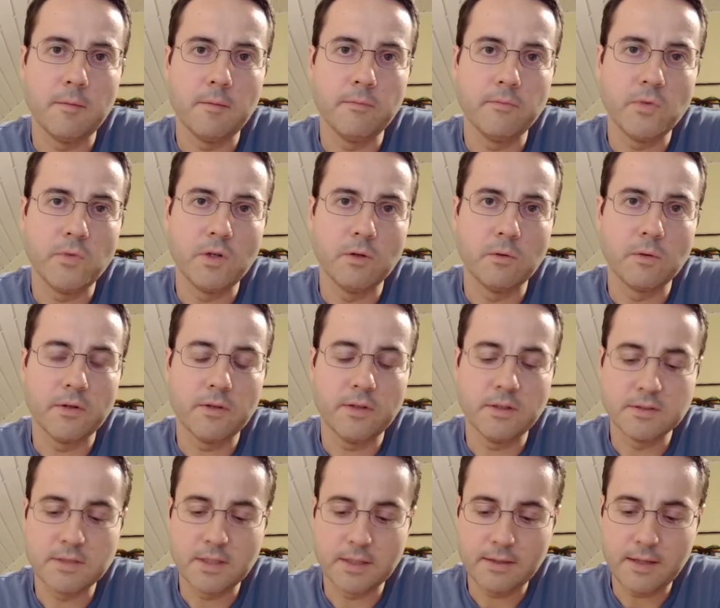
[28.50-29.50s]
You know, or
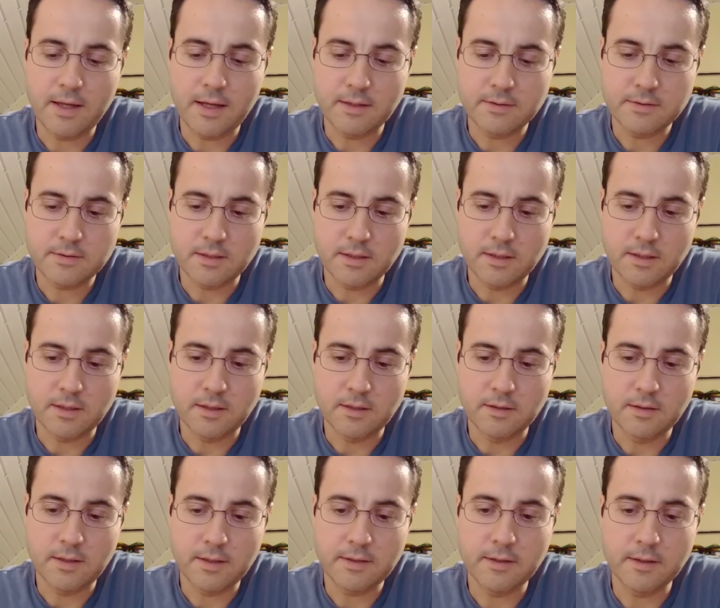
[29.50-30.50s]
things like that.
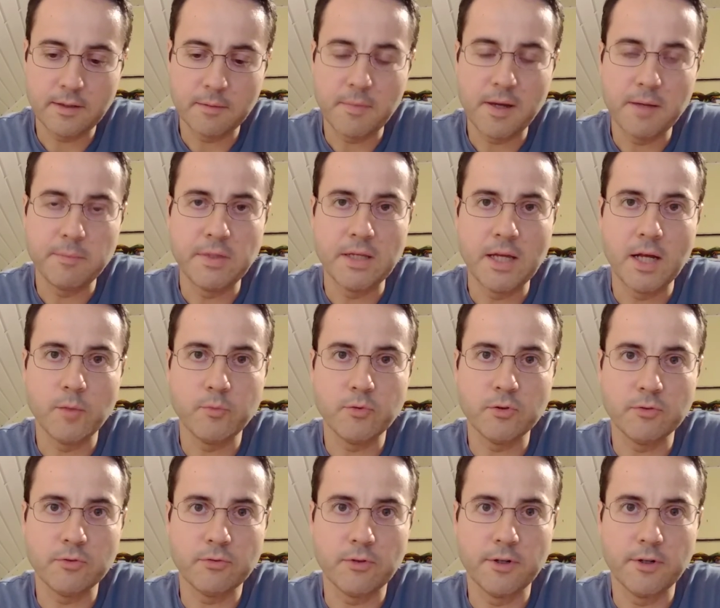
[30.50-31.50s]
I think it might be
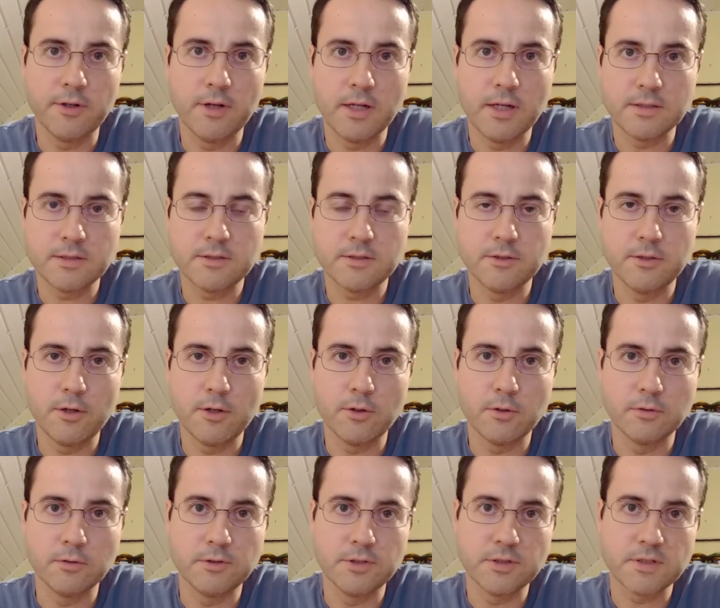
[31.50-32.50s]
helpful for you guys to
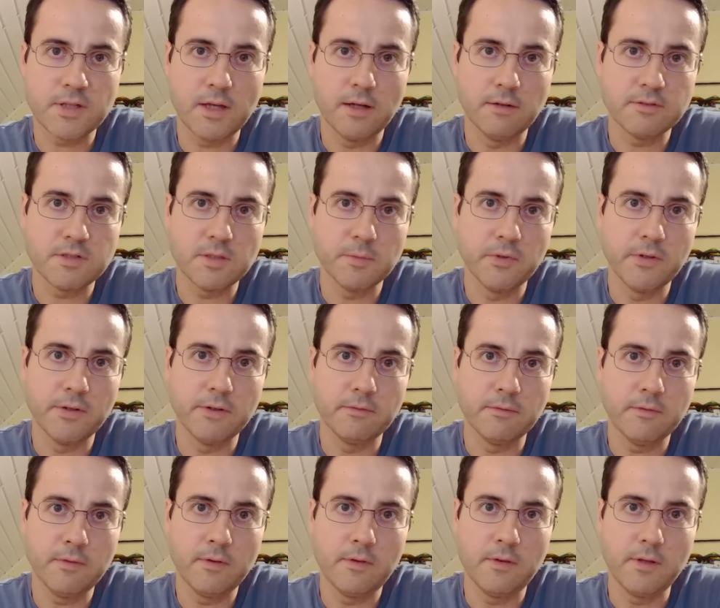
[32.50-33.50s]
know just kind of some of
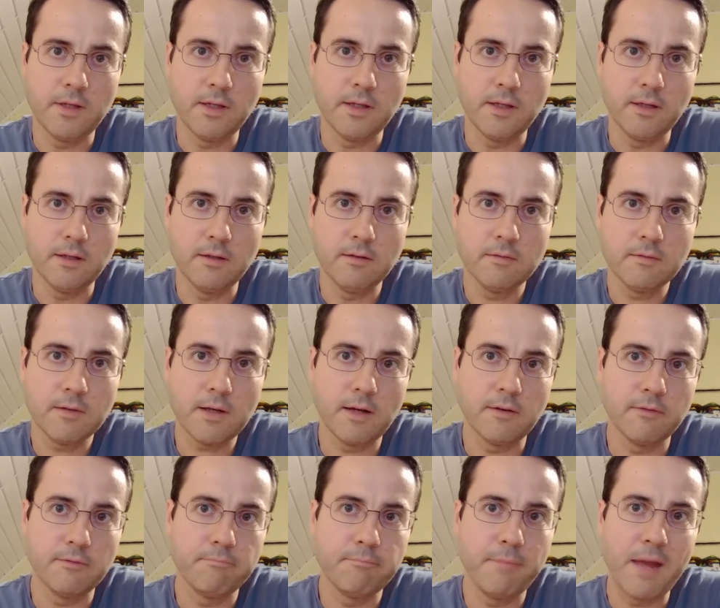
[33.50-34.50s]
the kind
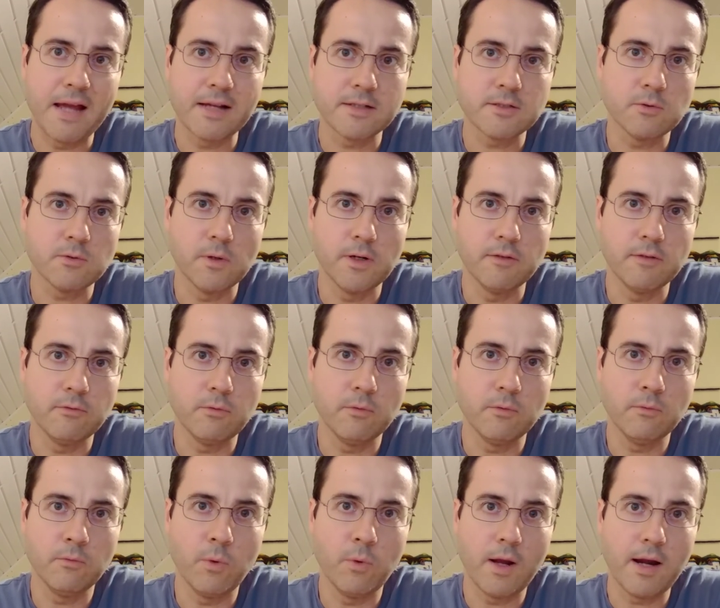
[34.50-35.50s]
of backstory
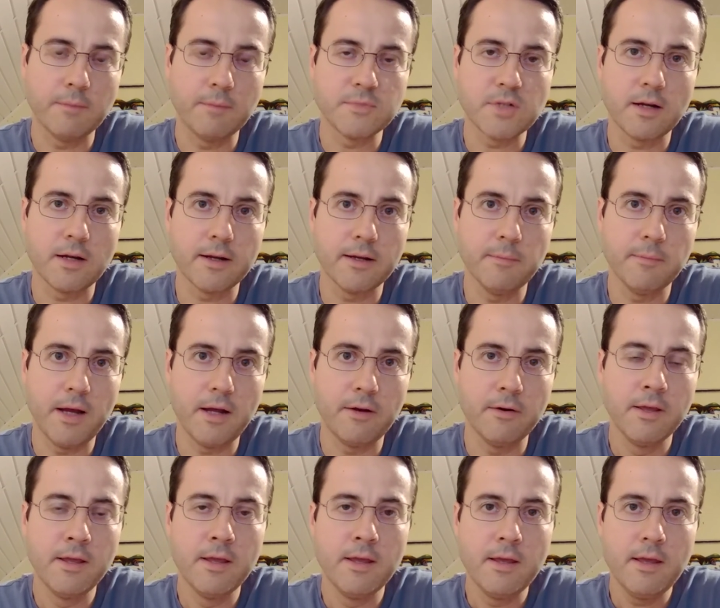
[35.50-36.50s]
of what I'm talking about,
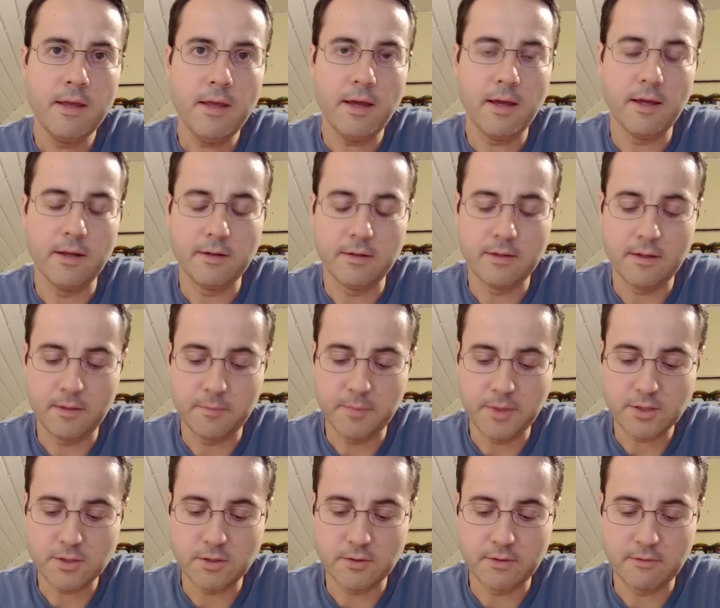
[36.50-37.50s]
and
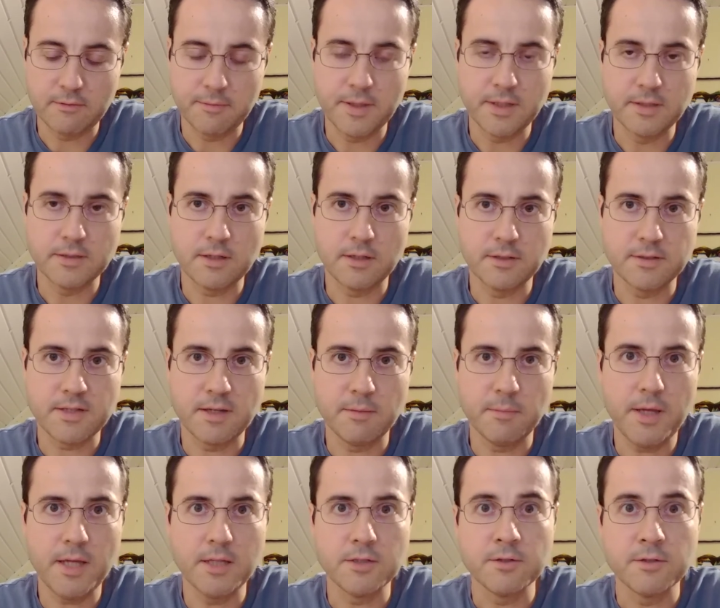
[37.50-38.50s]
make sure that everybody's on the same
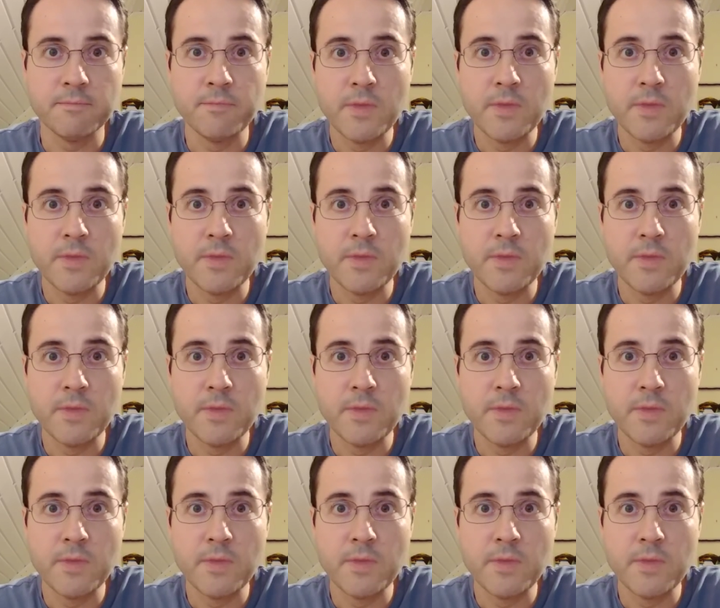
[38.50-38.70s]
page.